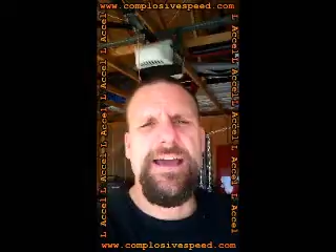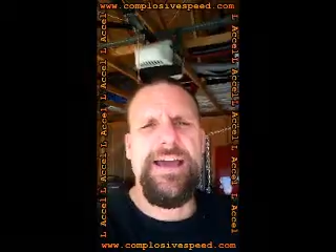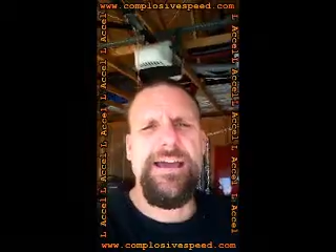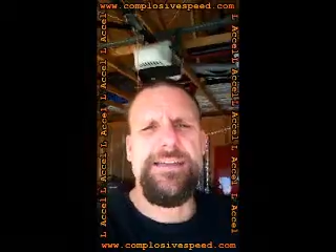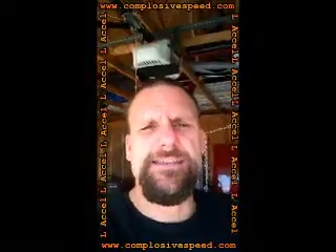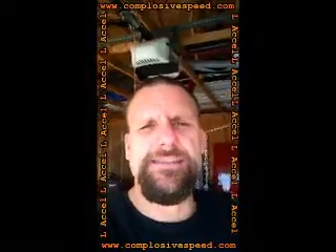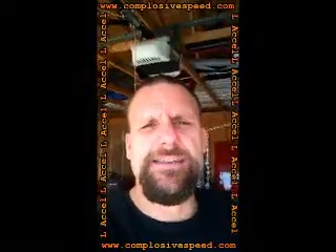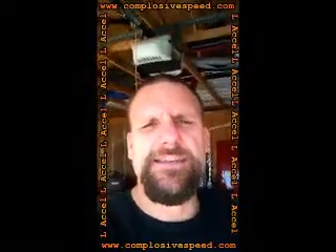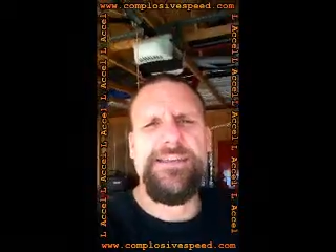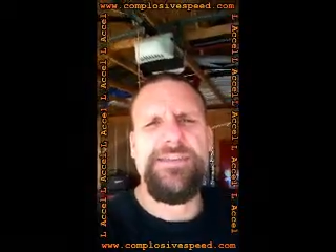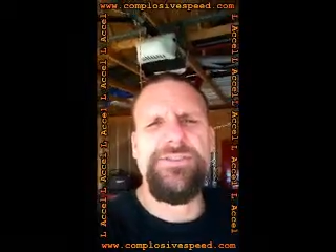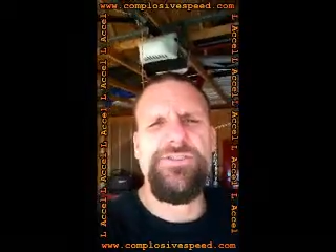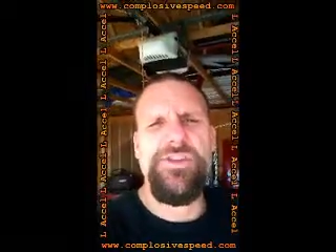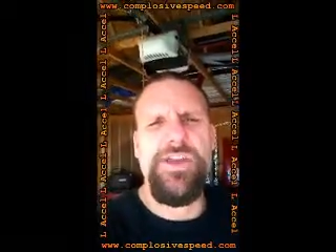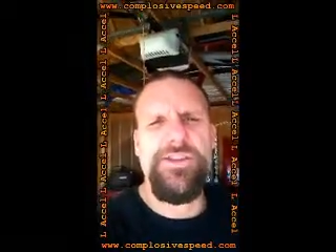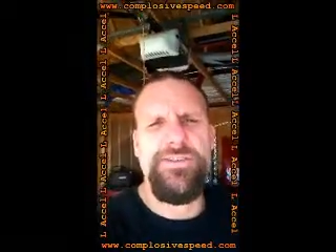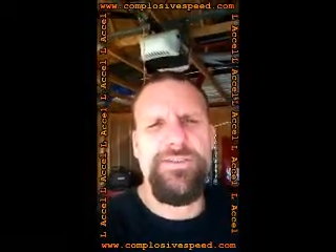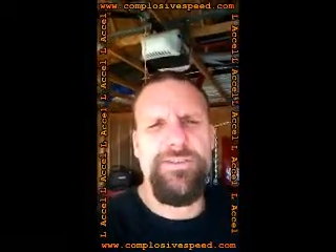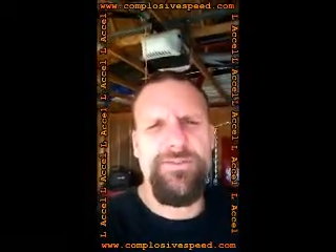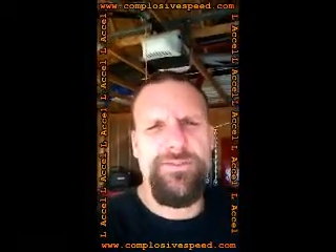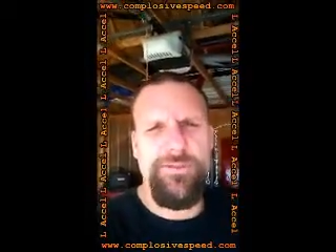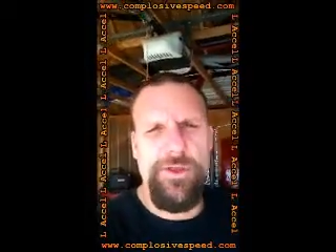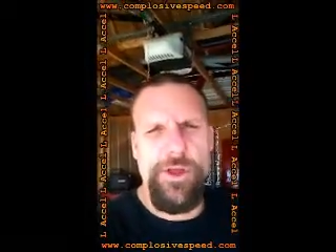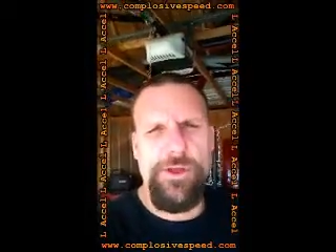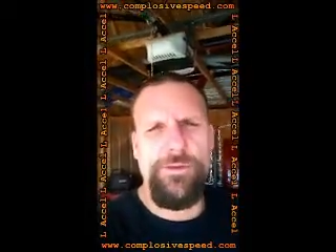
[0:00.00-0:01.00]
It's Jason
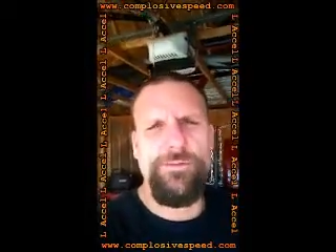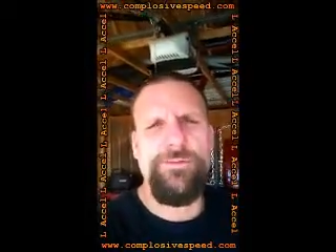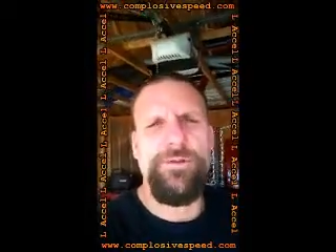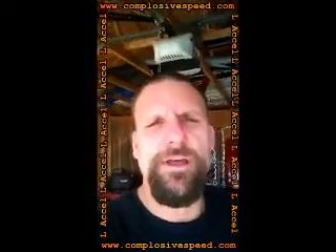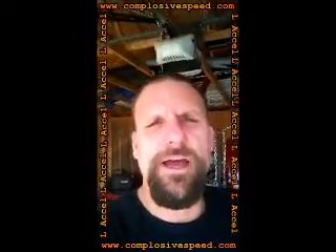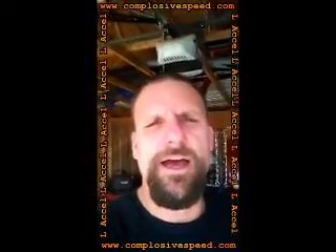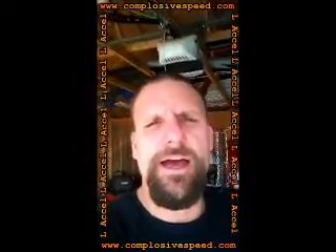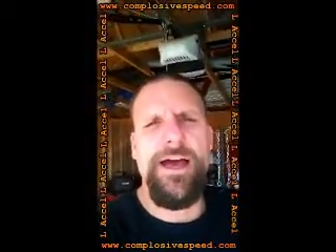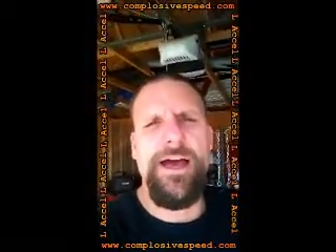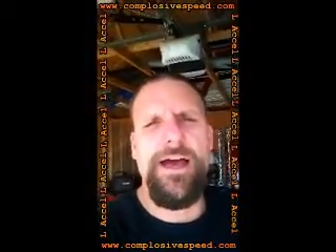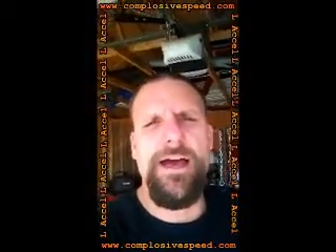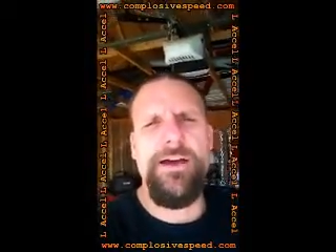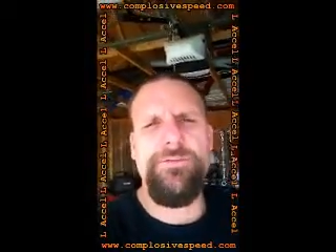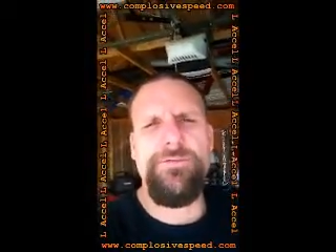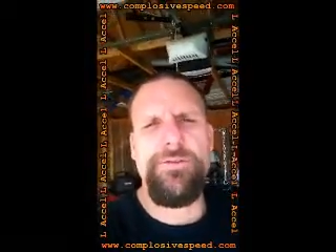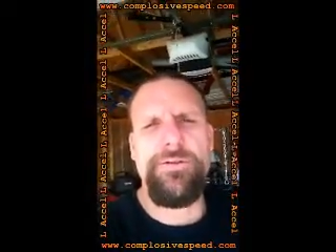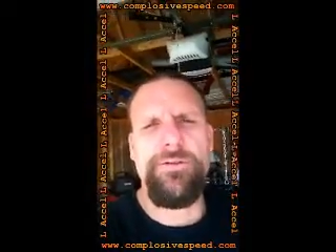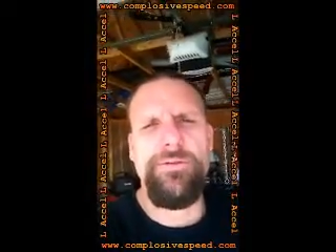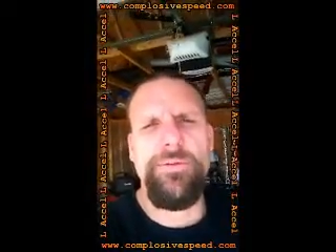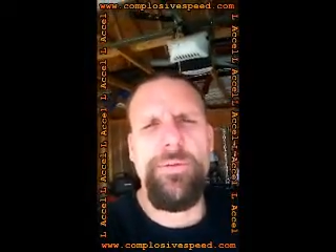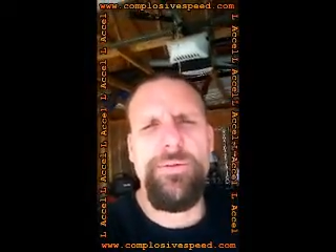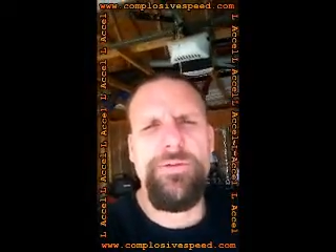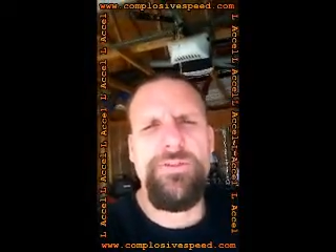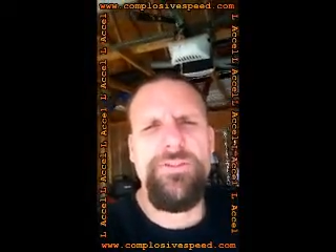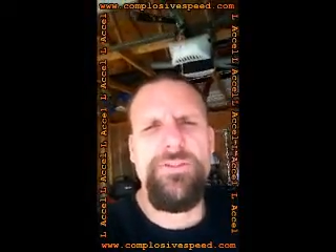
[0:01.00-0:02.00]
Slode from
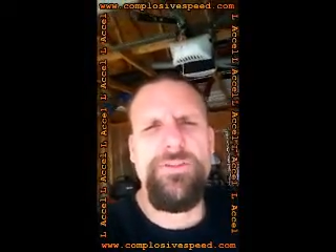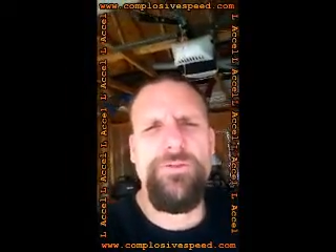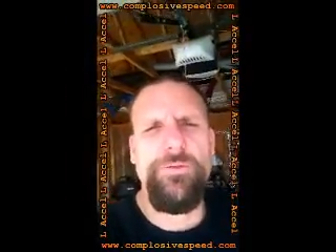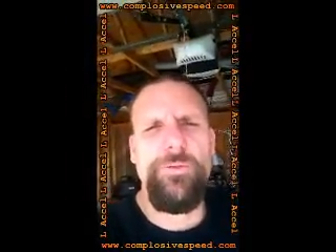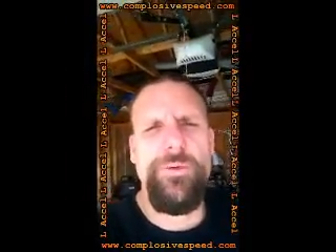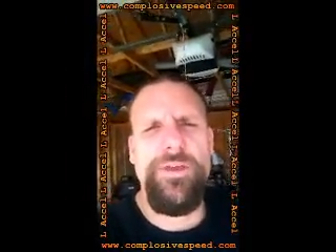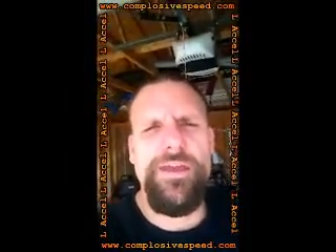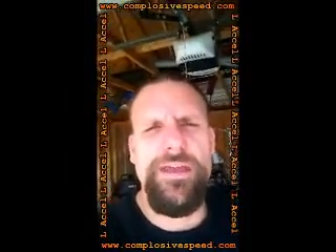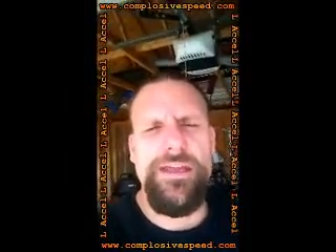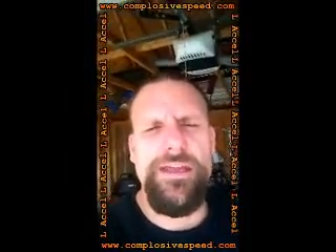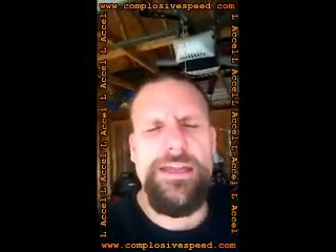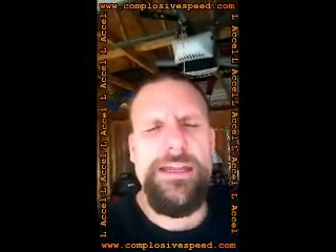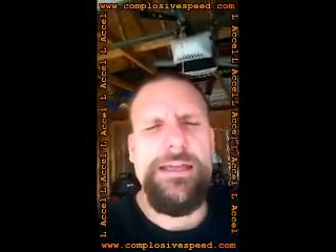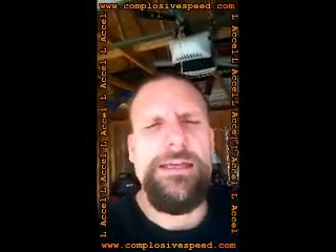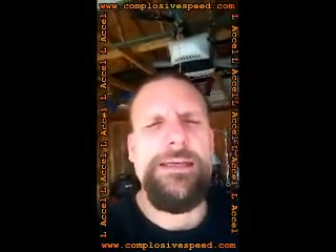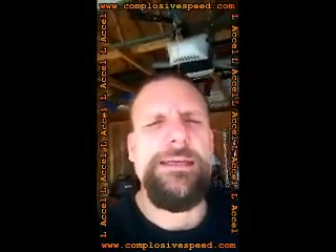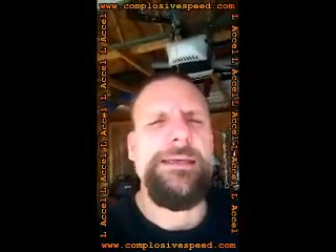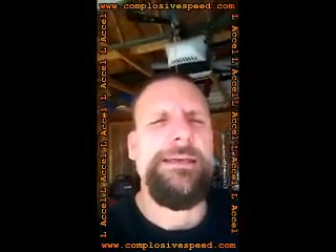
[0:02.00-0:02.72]
Explosive Speed.